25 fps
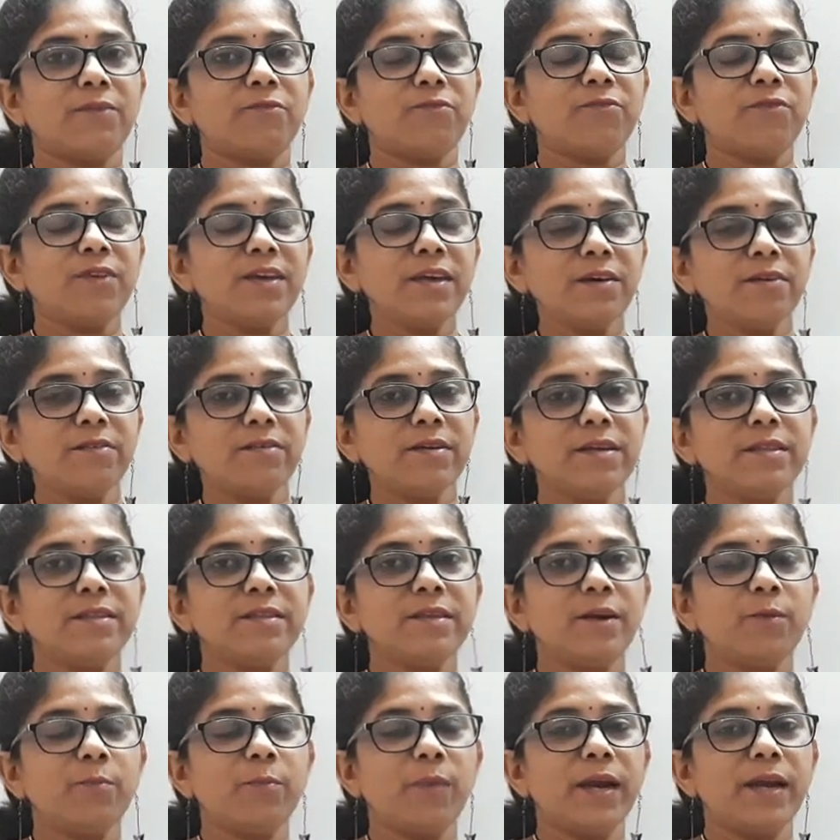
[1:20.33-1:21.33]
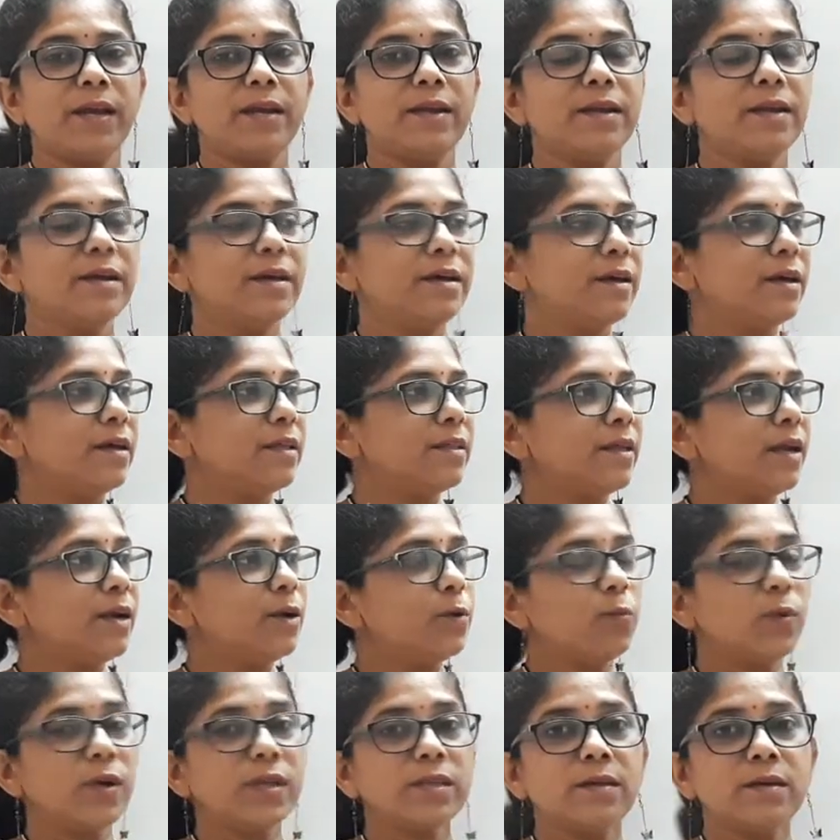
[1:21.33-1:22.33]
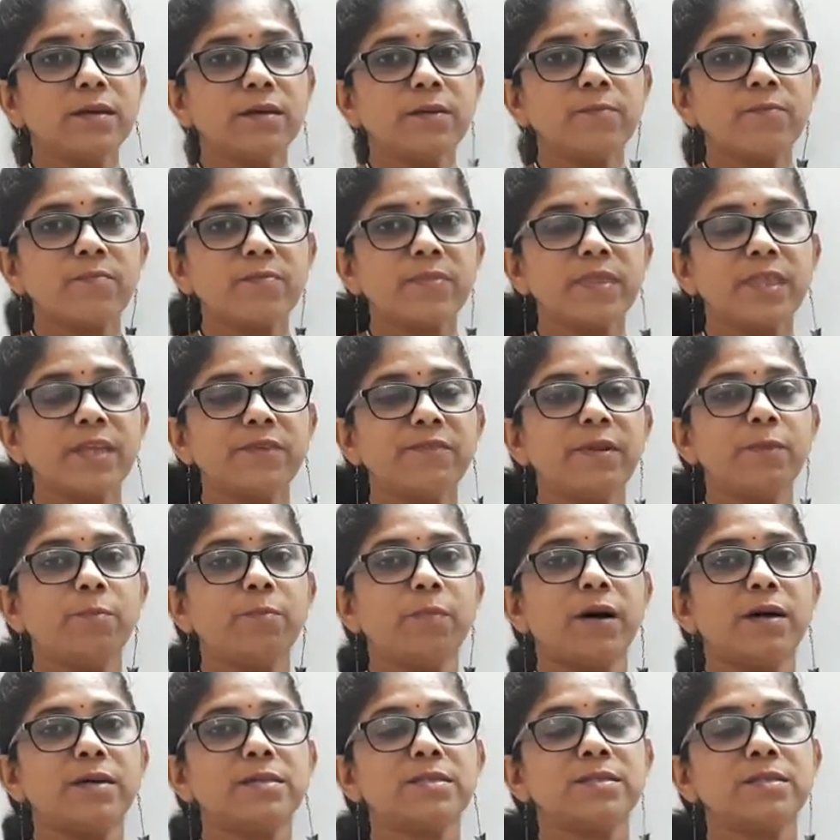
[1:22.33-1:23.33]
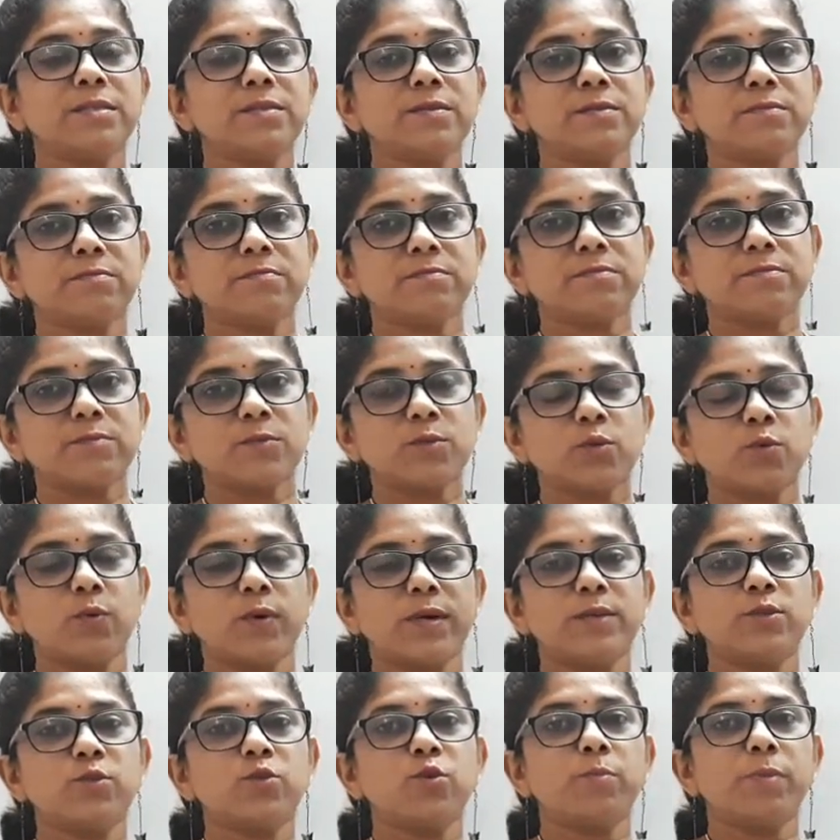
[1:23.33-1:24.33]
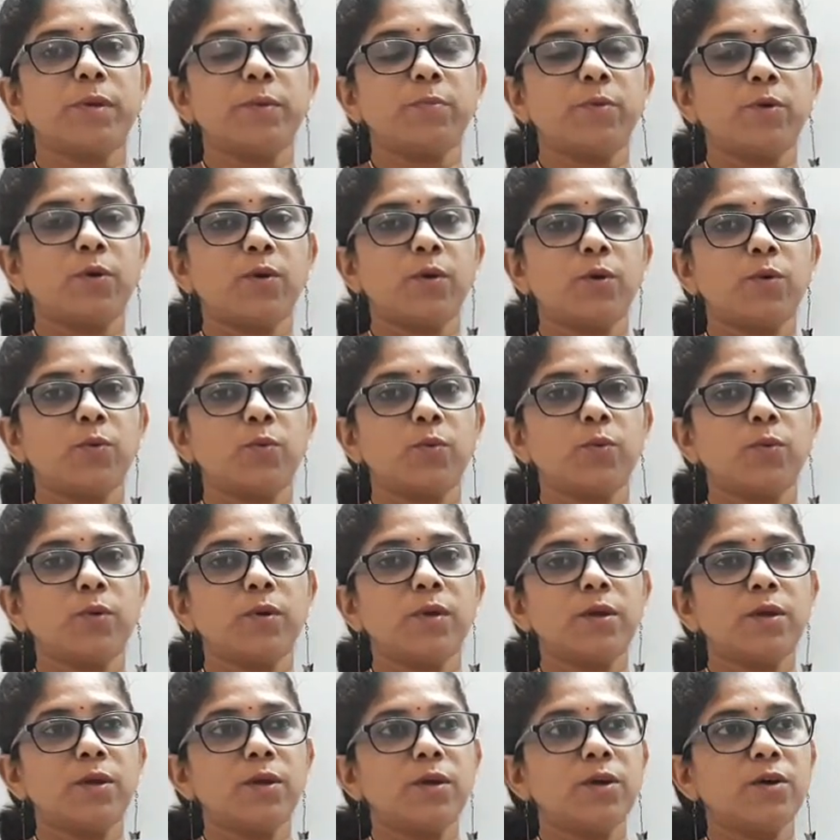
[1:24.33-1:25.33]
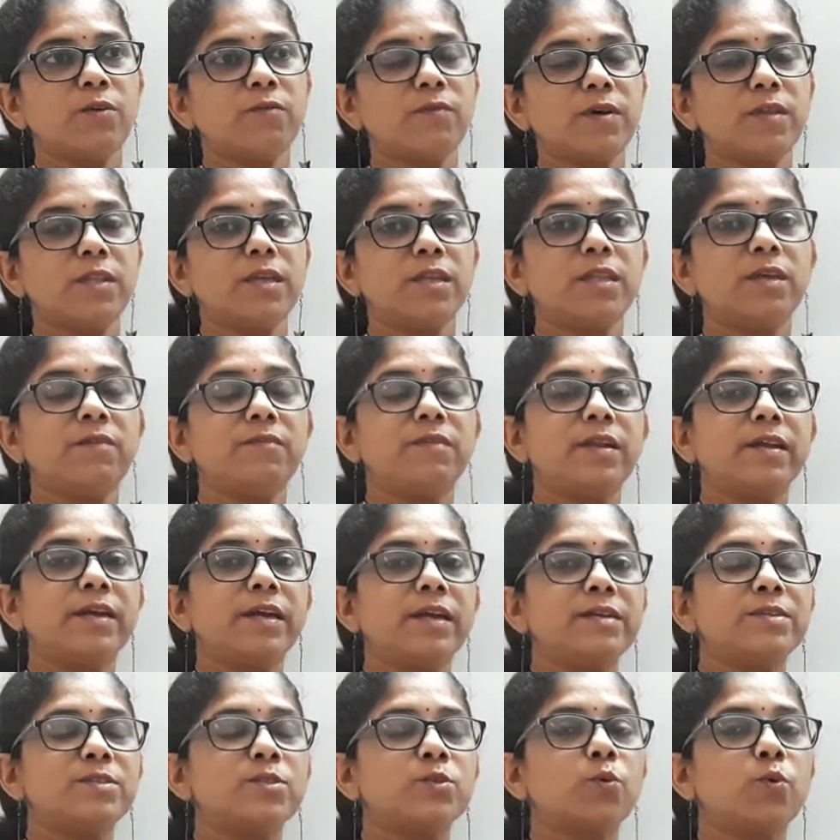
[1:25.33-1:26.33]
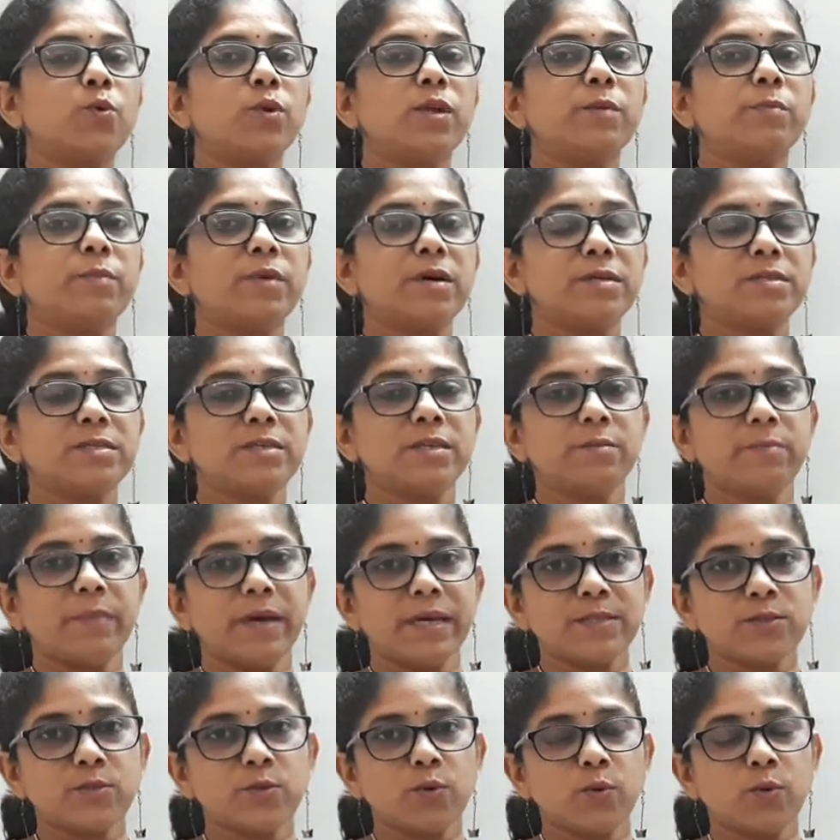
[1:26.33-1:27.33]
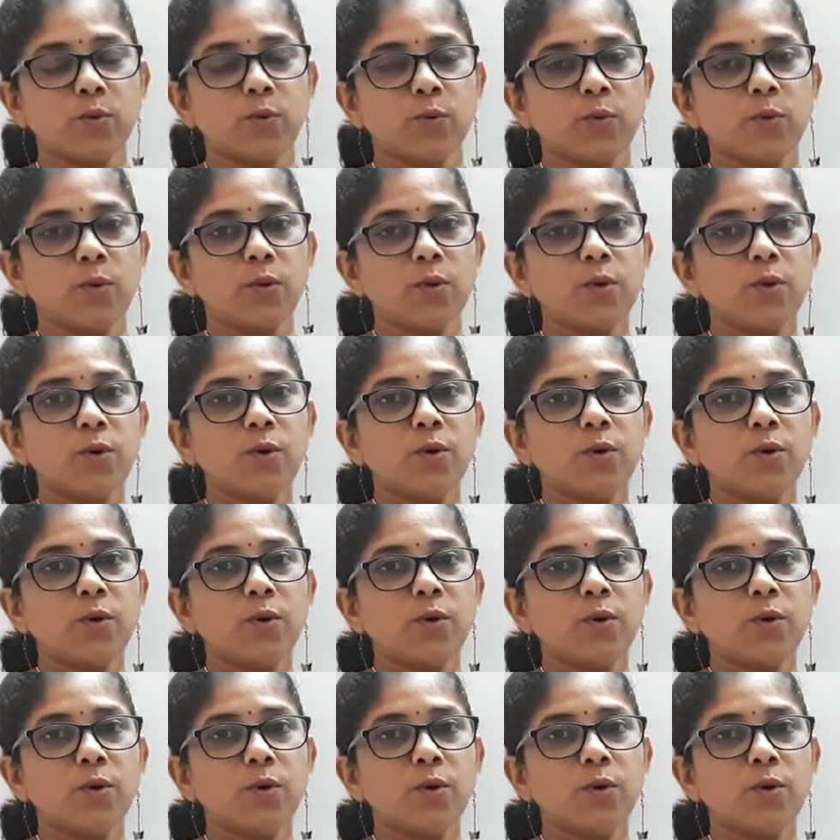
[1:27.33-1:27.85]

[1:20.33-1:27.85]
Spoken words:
in their mind that whether they will pass in so and so paper or no, whether they will get scoring marks in maths or no,